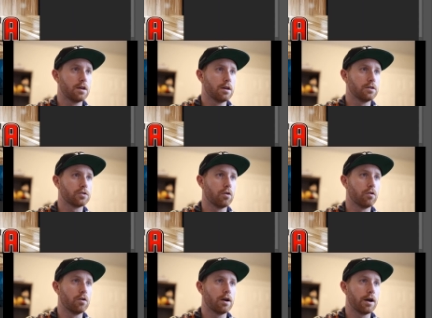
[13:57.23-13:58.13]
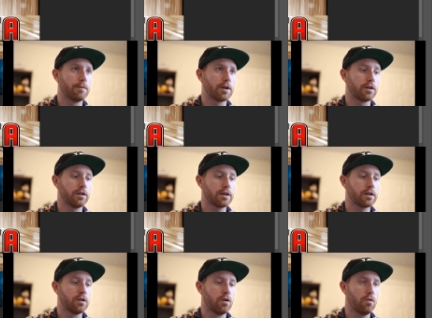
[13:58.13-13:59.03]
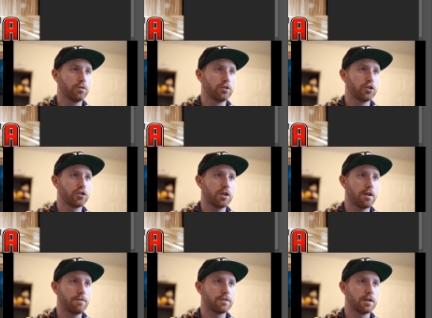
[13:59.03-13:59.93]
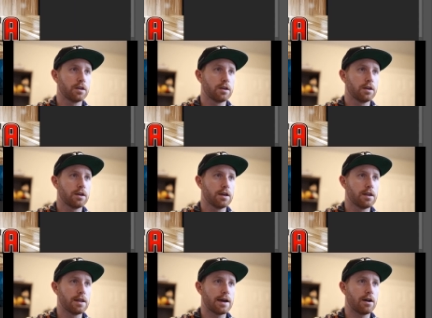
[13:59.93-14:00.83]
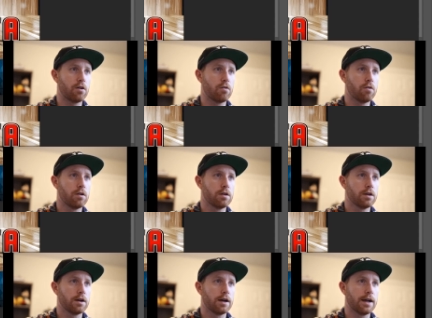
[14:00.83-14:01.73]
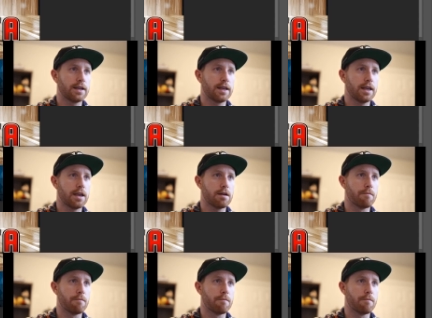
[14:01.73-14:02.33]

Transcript: So I'm going to click, hold shift, and now I can't